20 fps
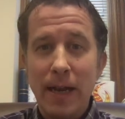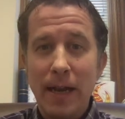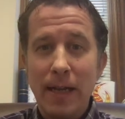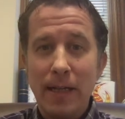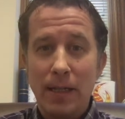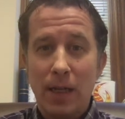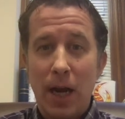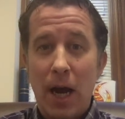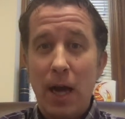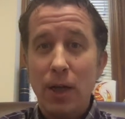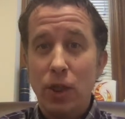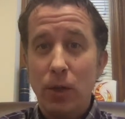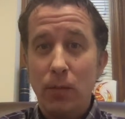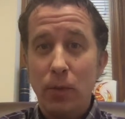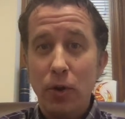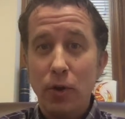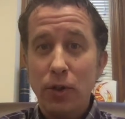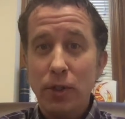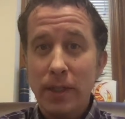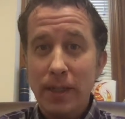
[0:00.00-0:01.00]
and its
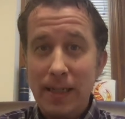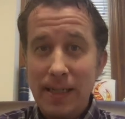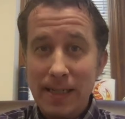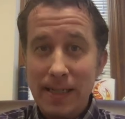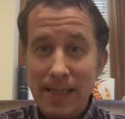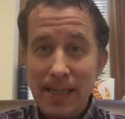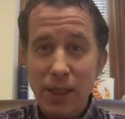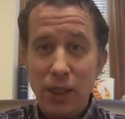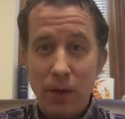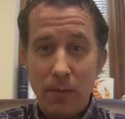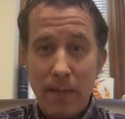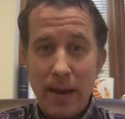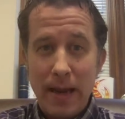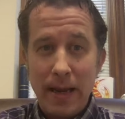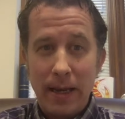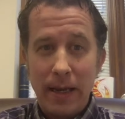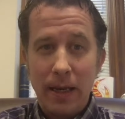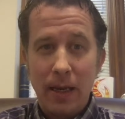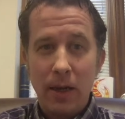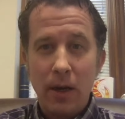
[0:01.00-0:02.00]
contribution to
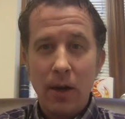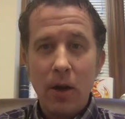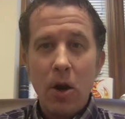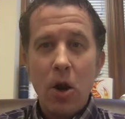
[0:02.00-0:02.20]
decision-making